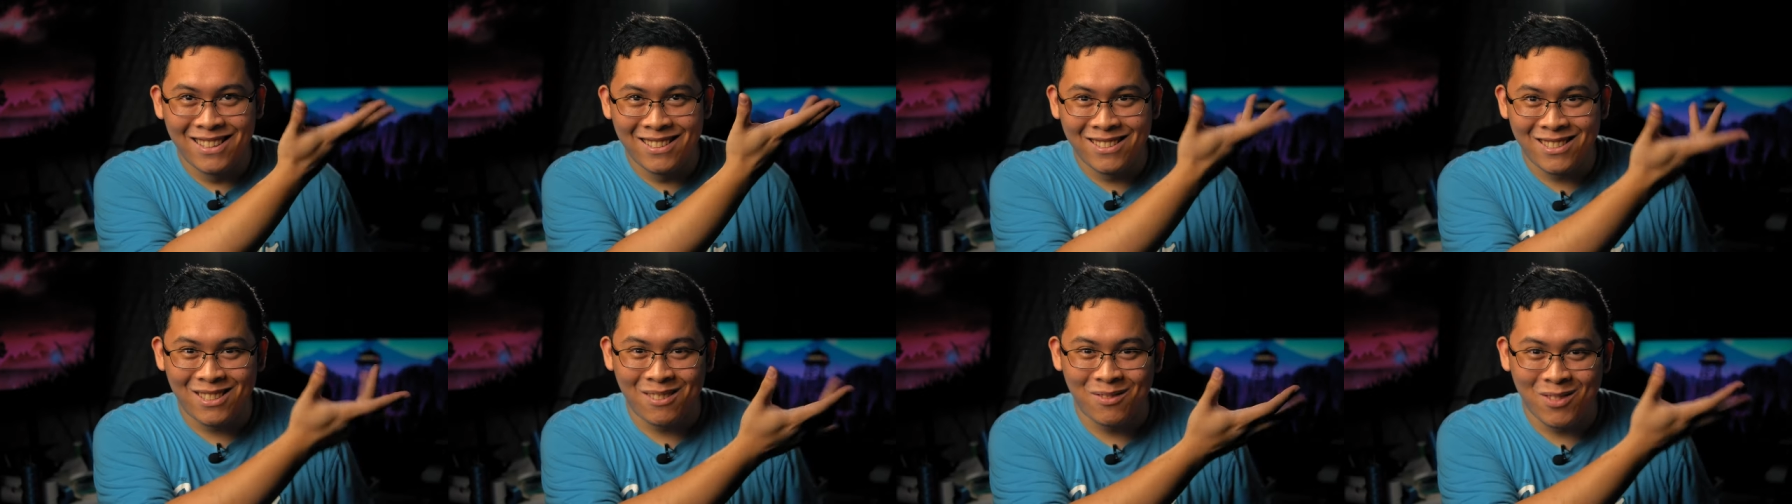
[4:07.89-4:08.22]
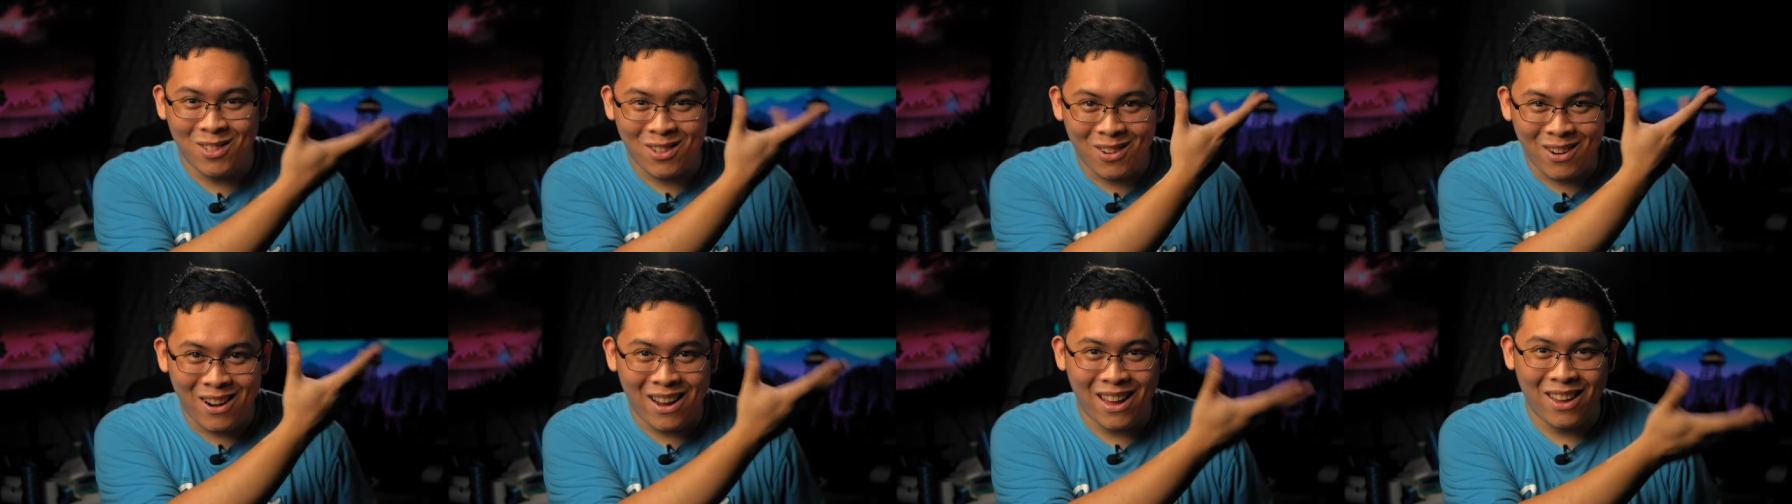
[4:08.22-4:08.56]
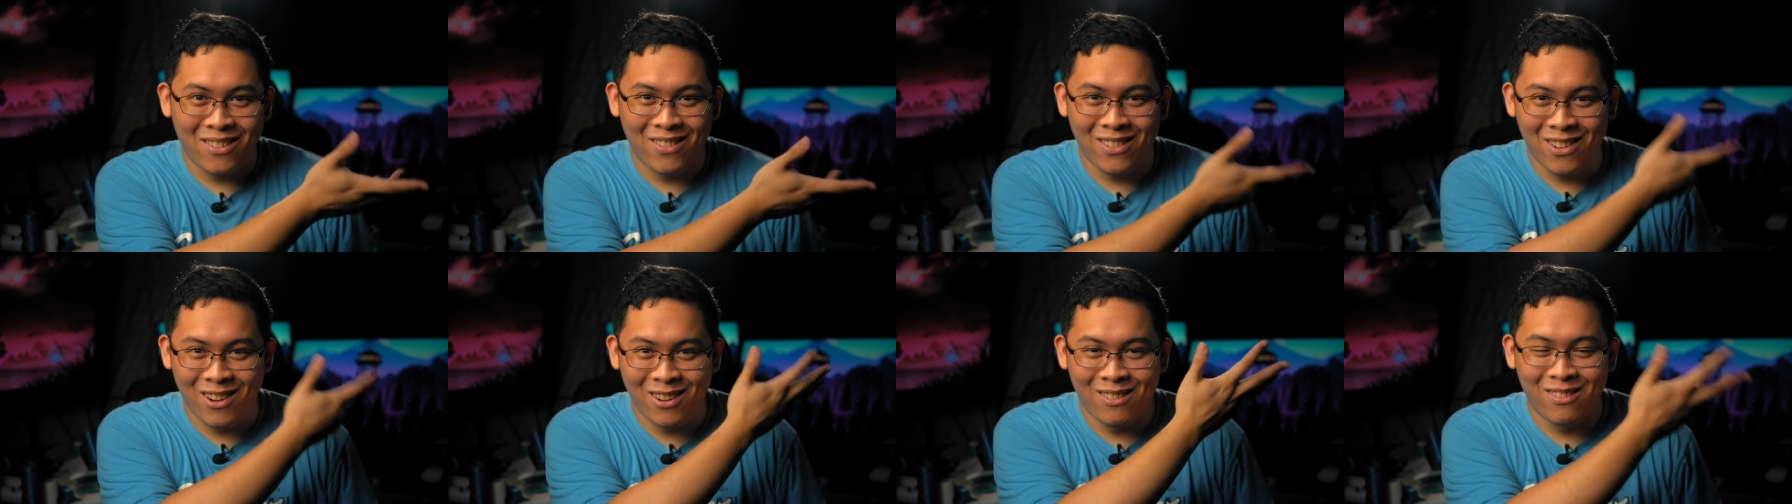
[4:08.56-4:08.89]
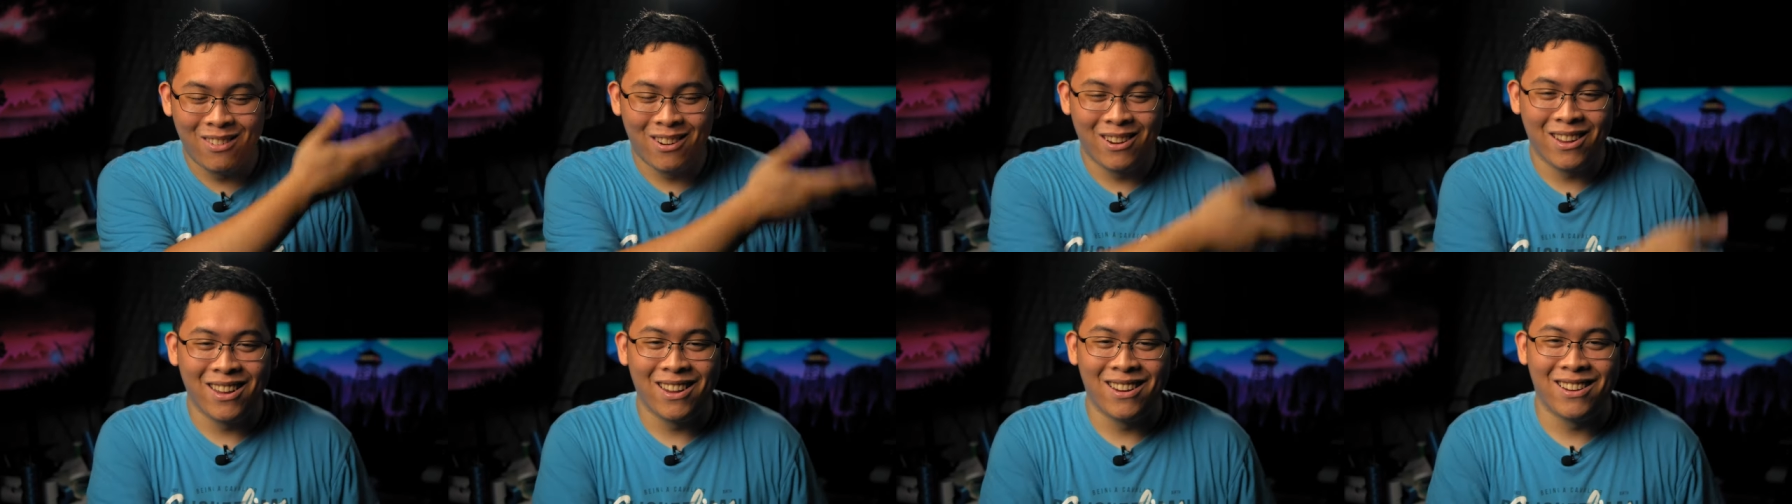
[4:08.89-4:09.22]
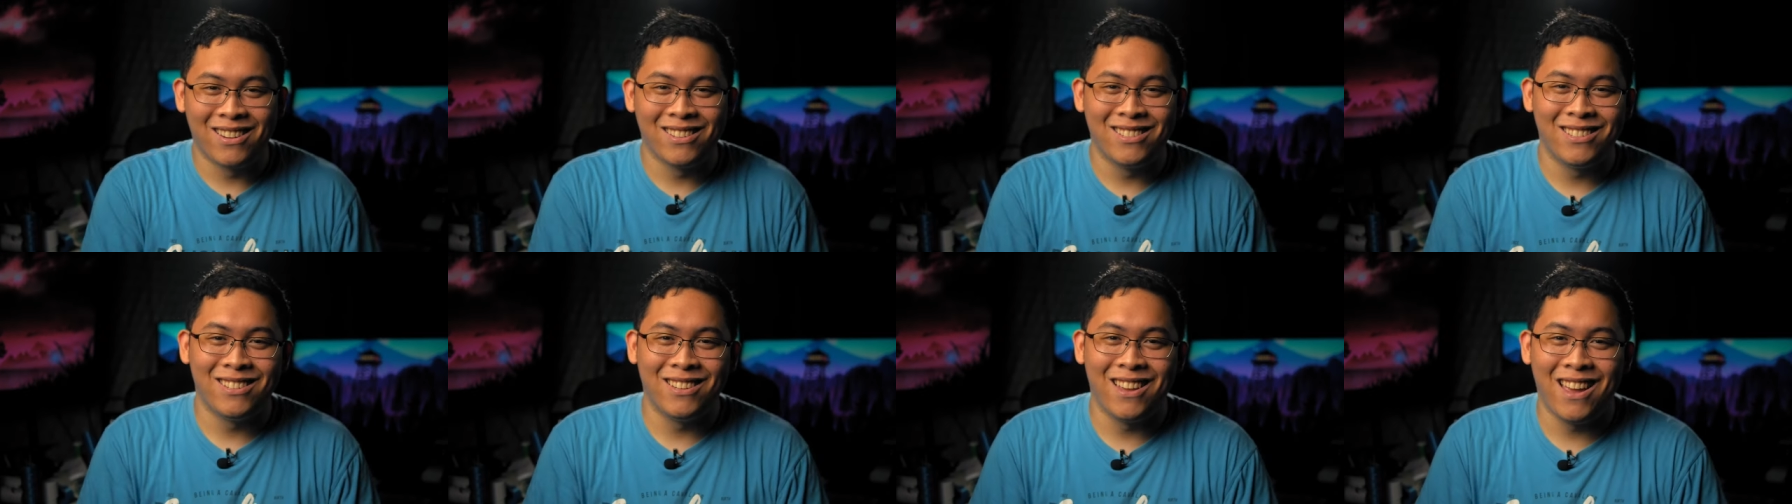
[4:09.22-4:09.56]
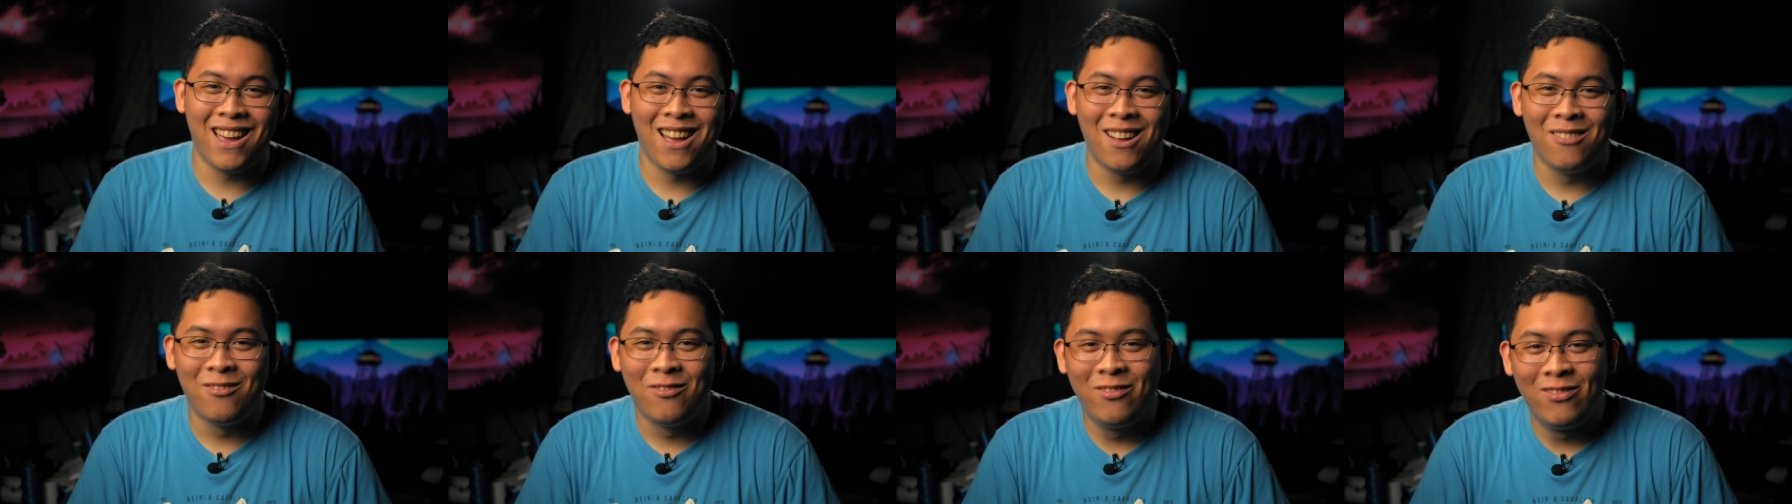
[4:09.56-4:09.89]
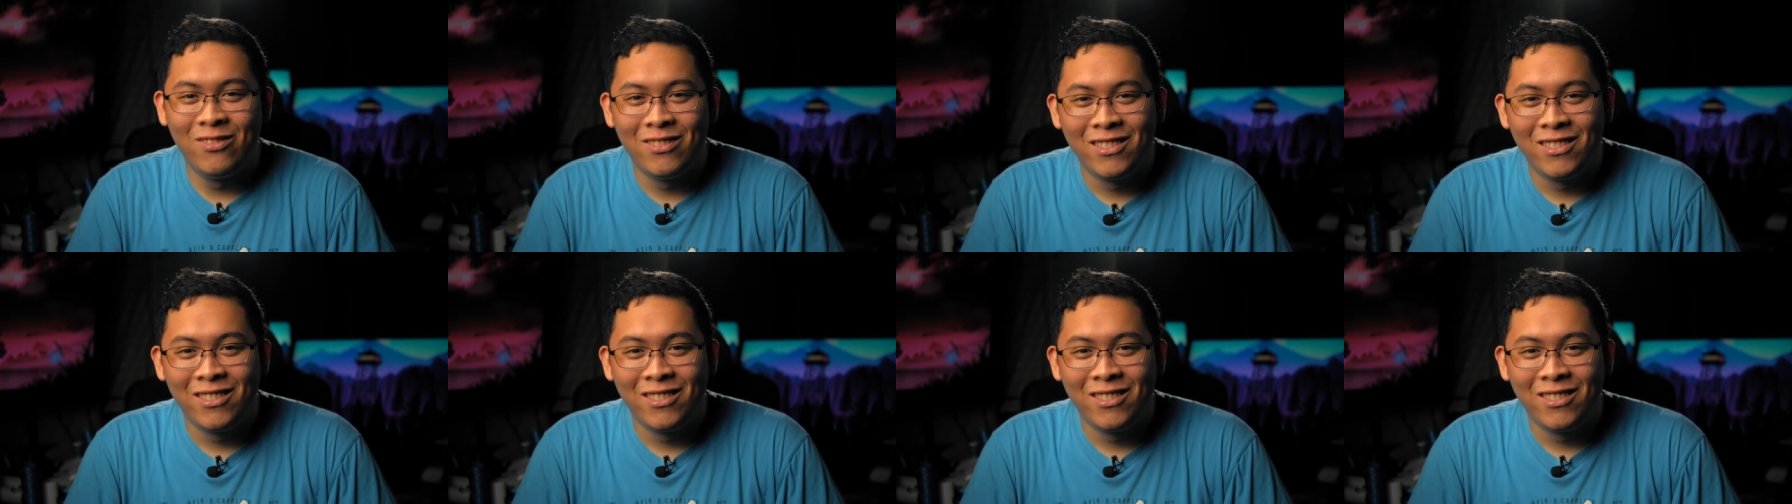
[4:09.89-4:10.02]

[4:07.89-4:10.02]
subscribe over here. So yeah.